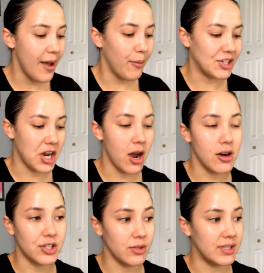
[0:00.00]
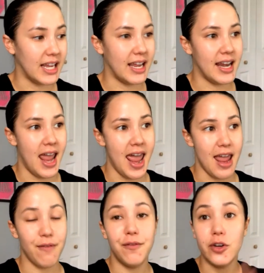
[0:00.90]
which I also did
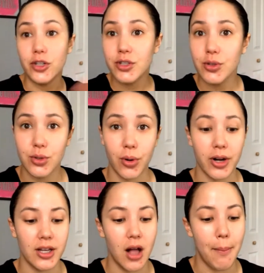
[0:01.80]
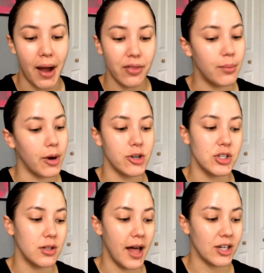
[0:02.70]
a full tutorial about the brush
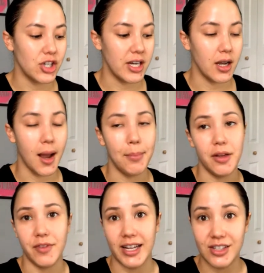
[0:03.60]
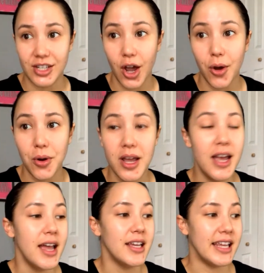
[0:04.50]
collection a couple of nights ago.
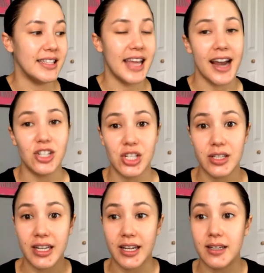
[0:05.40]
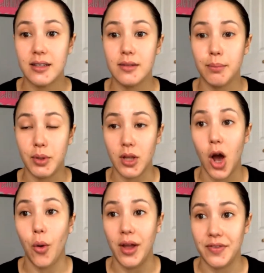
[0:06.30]
And it's actually
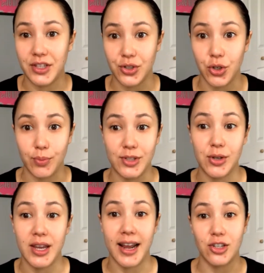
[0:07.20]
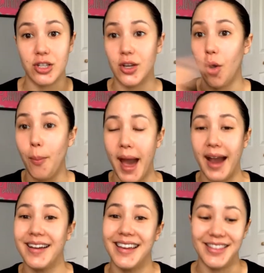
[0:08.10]
below in this group, so you can actually go
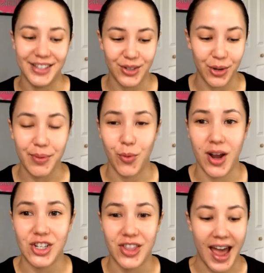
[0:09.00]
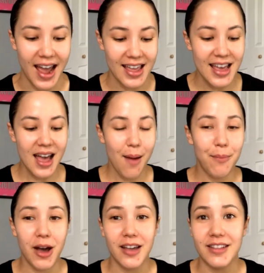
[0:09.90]
back in this group and watch that.
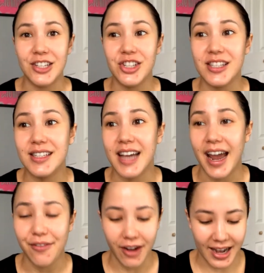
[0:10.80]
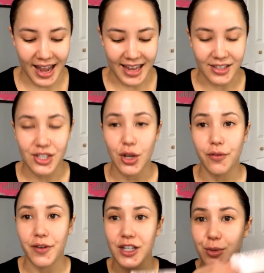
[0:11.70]
But let's just dive right in. So
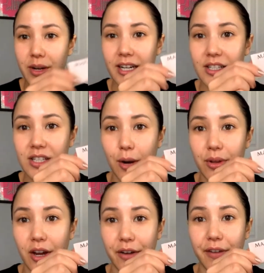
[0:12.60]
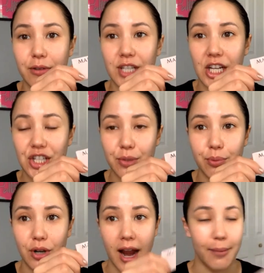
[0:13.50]
first we're going to start with our foundation
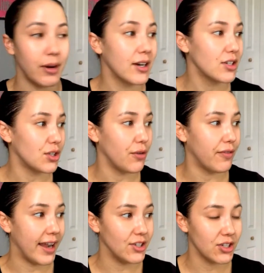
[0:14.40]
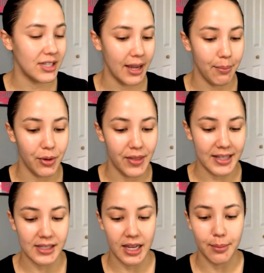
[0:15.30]
primer. So find your sample
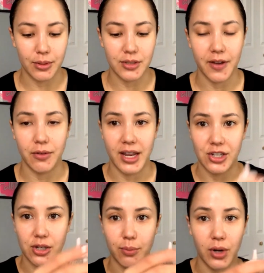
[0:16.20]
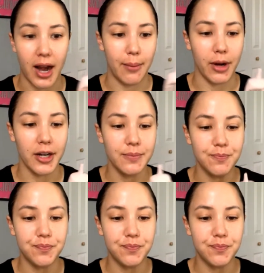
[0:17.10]
that's labeled foundation primer,